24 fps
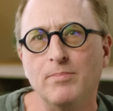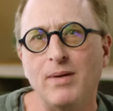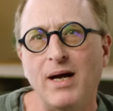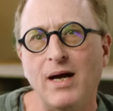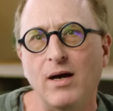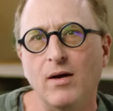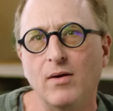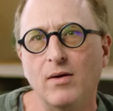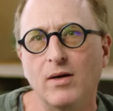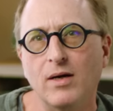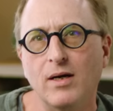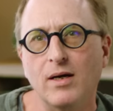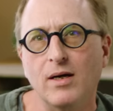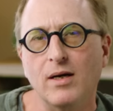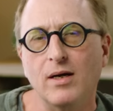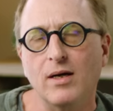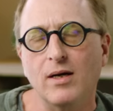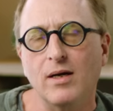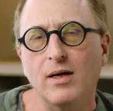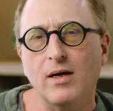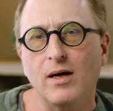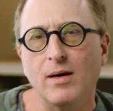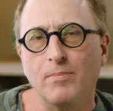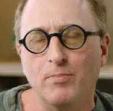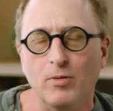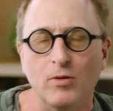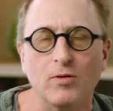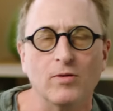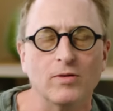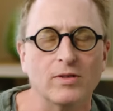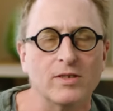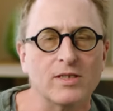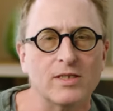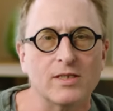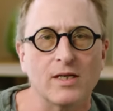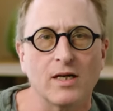about a
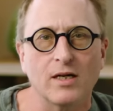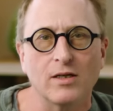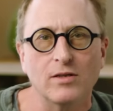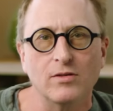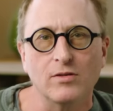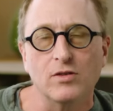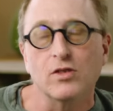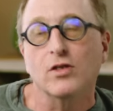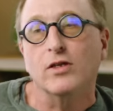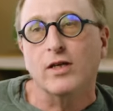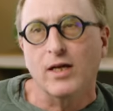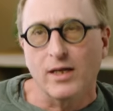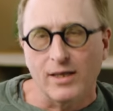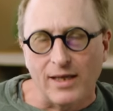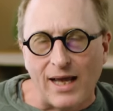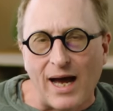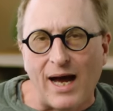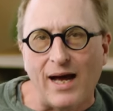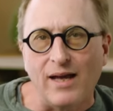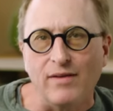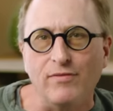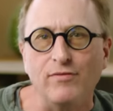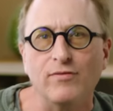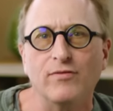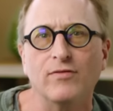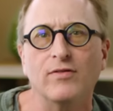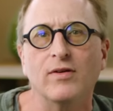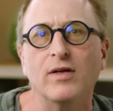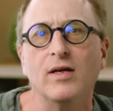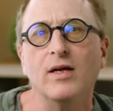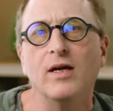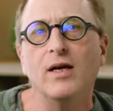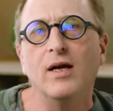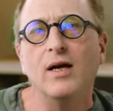porn star who took her life.